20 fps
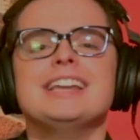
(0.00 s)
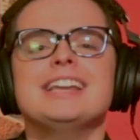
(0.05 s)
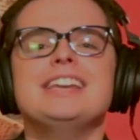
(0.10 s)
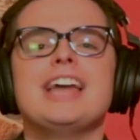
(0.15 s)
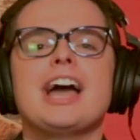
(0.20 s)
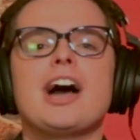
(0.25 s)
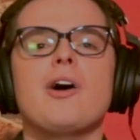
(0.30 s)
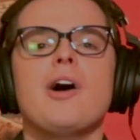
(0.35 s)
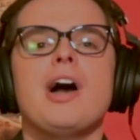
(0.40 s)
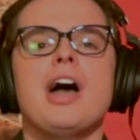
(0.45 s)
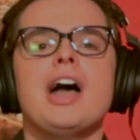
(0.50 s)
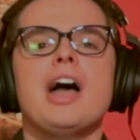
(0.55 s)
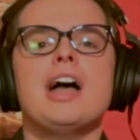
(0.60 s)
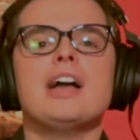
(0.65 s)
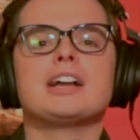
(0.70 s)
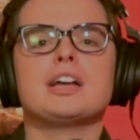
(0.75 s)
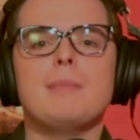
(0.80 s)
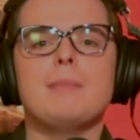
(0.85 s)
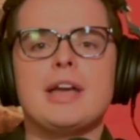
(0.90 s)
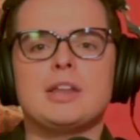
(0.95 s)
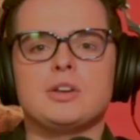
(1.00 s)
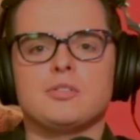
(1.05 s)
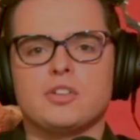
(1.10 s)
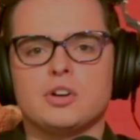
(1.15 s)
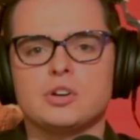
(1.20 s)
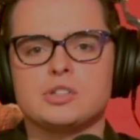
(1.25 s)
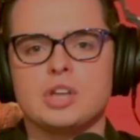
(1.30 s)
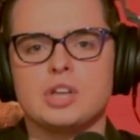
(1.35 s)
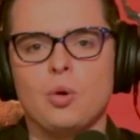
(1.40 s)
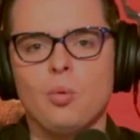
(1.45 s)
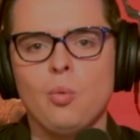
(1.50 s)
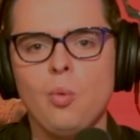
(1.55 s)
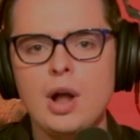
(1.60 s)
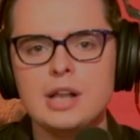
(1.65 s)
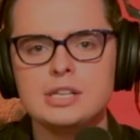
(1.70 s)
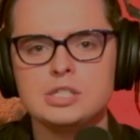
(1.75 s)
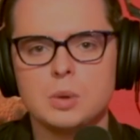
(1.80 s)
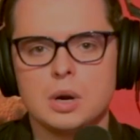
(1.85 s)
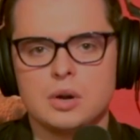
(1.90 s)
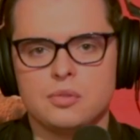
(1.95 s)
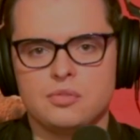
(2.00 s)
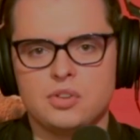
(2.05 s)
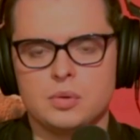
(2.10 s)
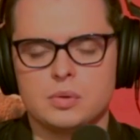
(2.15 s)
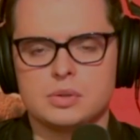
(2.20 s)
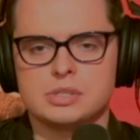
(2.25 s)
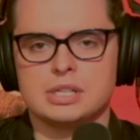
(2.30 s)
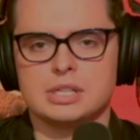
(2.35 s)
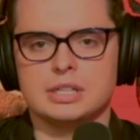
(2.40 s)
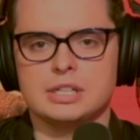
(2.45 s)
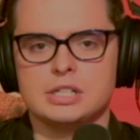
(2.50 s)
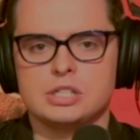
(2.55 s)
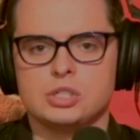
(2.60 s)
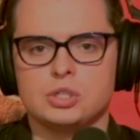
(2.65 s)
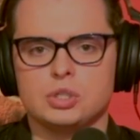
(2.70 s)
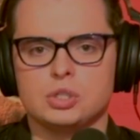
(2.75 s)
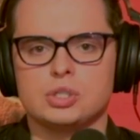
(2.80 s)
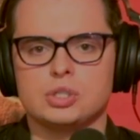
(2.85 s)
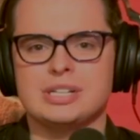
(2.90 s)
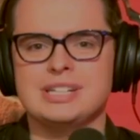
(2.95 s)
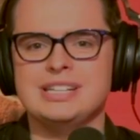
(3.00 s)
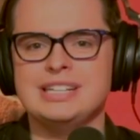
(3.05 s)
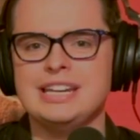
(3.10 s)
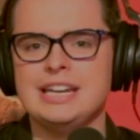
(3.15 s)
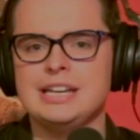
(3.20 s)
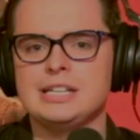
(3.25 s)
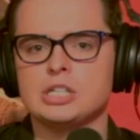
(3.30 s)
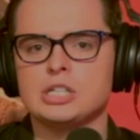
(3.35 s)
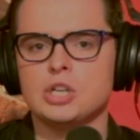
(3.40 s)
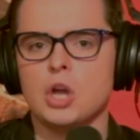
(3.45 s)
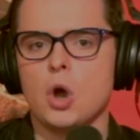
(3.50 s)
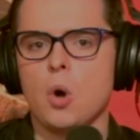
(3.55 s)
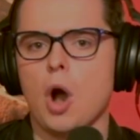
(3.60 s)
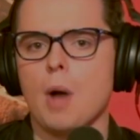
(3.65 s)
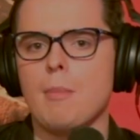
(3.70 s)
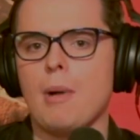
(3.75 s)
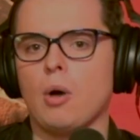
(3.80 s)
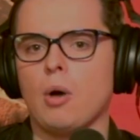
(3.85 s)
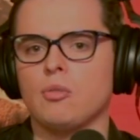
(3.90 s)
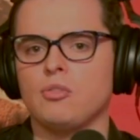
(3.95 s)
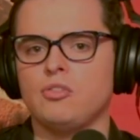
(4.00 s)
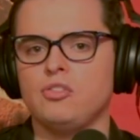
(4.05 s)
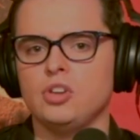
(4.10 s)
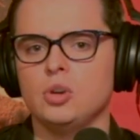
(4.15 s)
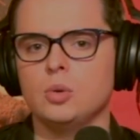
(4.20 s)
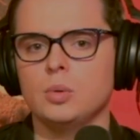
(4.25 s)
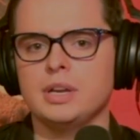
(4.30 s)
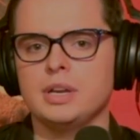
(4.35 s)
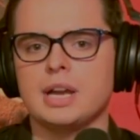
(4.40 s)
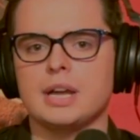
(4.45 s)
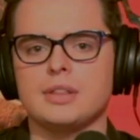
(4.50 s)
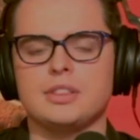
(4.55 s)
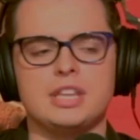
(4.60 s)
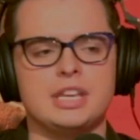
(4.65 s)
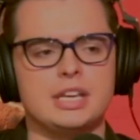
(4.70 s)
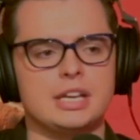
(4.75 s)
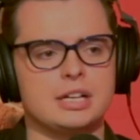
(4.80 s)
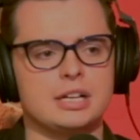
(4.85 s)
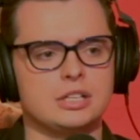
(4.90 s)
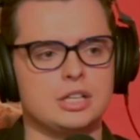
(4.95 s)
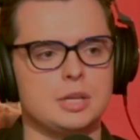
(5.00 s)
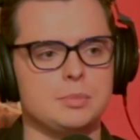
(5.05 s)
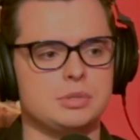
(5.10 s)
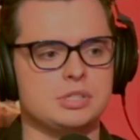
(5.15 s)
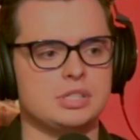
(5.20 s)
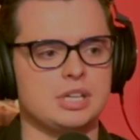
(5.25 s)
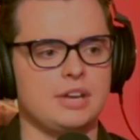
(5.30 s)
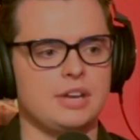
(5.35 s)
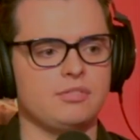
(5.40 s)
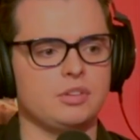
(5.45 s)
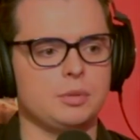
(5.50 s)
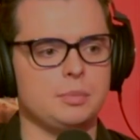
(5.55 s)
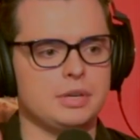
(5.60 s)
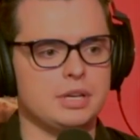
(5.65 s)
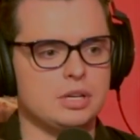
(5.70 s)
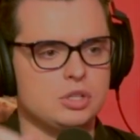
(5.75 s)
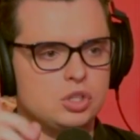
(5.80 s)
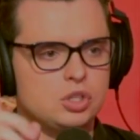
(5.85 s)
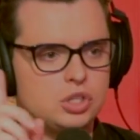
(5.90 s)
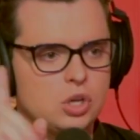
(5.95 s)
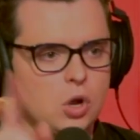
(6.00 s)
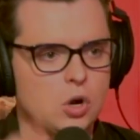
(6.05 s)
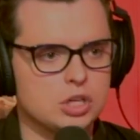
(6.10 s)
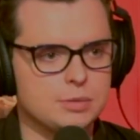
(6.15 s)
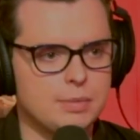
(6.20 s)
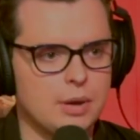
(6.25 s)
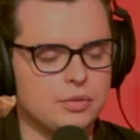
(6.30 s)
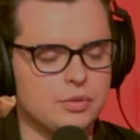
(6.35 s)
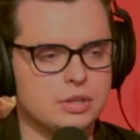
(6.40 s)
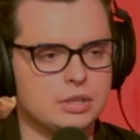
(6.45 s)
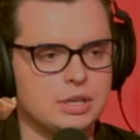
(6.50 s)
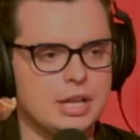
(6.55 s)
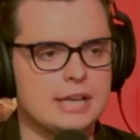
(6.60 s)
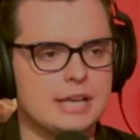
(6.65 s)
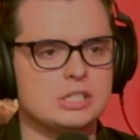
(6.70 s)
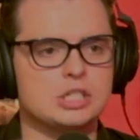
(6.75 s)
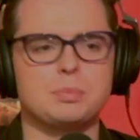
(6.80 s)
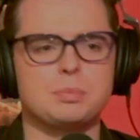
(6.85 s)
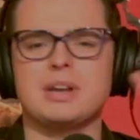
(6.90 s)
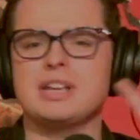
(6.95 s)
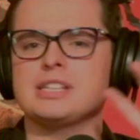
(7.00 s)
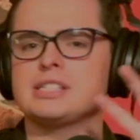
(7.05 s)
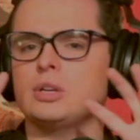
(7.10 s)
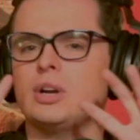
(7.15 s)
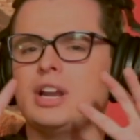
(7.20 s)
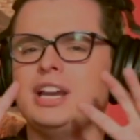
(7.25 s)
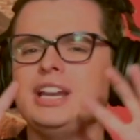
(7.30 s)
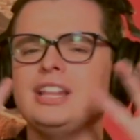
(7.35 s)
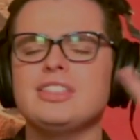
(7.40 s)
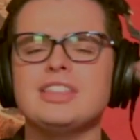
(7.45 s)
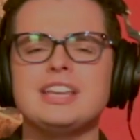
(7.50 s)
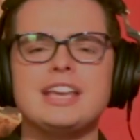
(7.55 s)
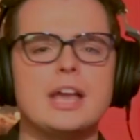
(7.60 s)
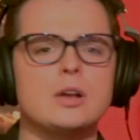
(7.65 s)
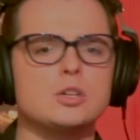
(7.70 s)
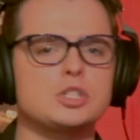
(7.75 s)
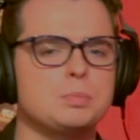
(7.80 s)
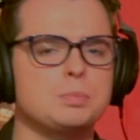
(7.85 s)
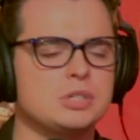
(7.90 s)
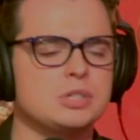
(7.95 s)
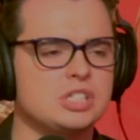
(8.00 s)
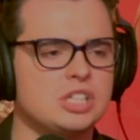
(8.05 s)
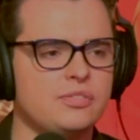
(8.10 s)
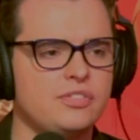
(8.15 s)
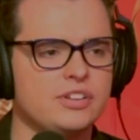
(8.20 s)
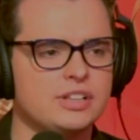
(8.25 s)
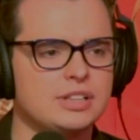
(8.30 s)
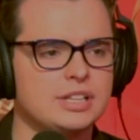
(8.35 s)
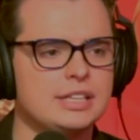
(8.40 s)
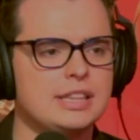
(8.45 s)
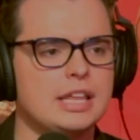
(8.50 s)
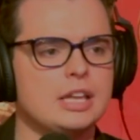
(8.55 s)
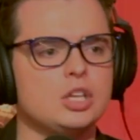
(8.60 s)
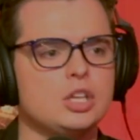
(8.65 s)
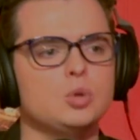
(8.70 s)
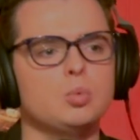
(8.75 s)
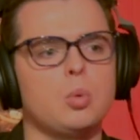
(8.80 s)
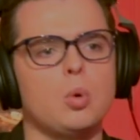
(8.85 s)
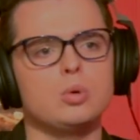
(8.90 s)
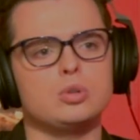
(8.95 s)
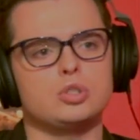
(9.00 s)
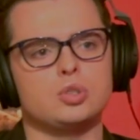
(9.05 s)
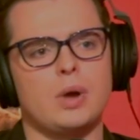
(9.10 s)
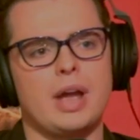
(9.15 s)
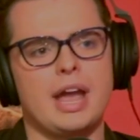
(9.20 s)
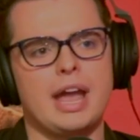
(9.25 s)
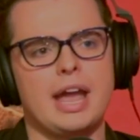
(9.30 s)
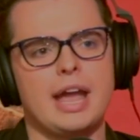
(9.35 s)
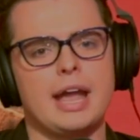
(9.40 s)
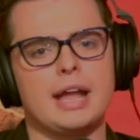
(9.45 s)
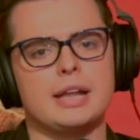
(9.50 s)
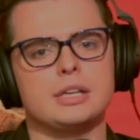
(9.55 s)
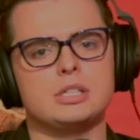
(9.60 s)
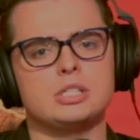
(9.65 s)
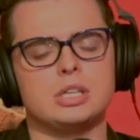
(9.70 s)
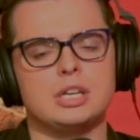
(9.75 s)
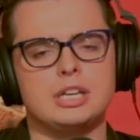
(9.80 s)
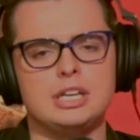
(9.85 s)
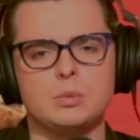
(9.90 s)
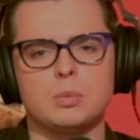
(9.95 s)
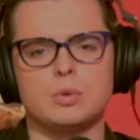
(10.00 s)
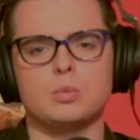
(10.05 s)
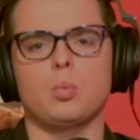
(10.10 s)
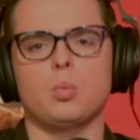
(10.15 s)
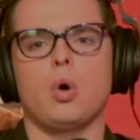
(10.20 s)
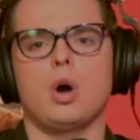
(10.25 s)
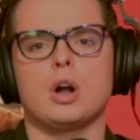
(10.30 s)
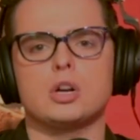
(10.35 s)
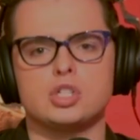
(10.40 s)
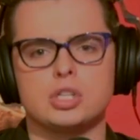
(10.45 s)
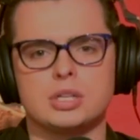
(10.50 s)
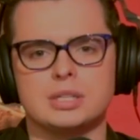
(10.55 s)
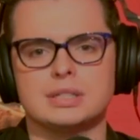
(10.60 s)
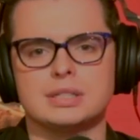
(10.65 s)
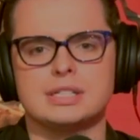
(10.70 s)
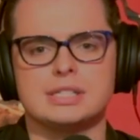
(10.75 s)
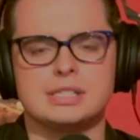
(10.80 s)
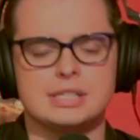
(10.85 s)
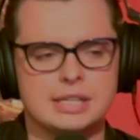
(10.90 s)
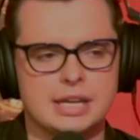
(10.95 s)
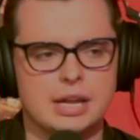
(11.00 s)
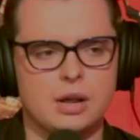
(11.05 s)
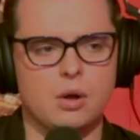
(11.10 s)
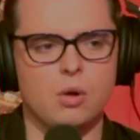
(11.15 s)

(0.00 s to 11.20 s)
Now, Commander Virts, what do our viewers and listeners need to know about viewing the eclipse safely? Because you talked about the glasses, but is there anything else specifically that you want to add to anyone watching and listening sure.